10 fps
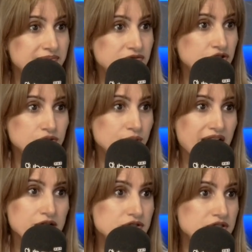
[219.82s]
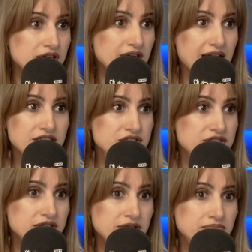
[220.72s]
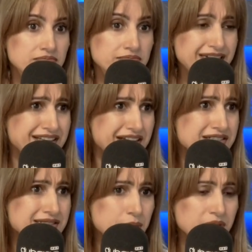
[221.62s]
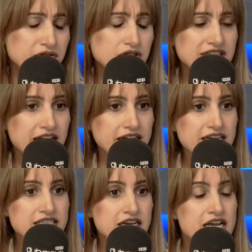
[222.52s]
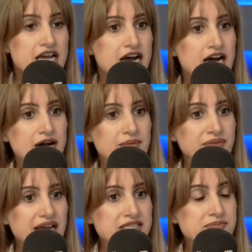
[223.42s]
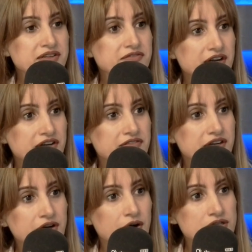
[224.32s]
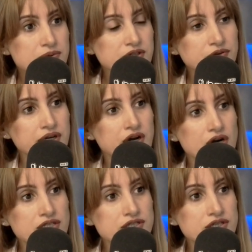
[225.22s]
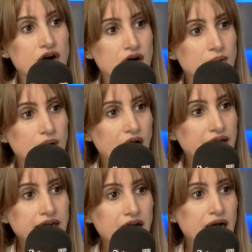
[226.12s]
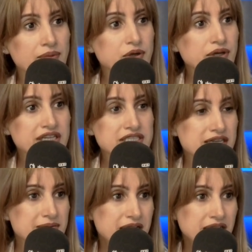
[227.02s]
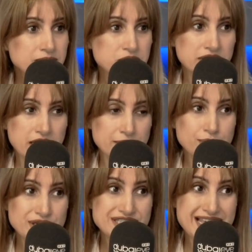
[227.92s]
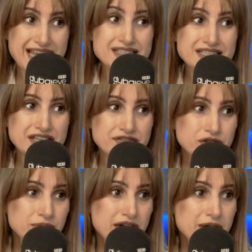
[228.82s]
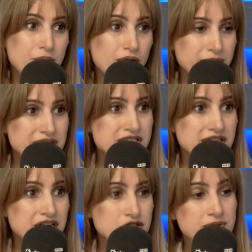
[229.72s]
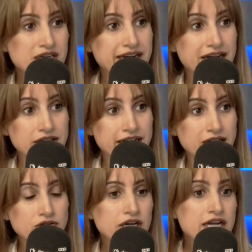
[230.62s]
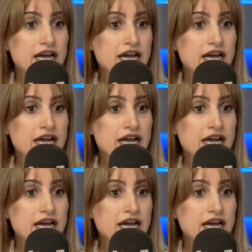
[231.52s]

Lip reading: throughout the last many years that we've looked at it, has been very, very hot with regards to ROI. You can easily make up to 9% if you buy an apartment in Ajman downtown.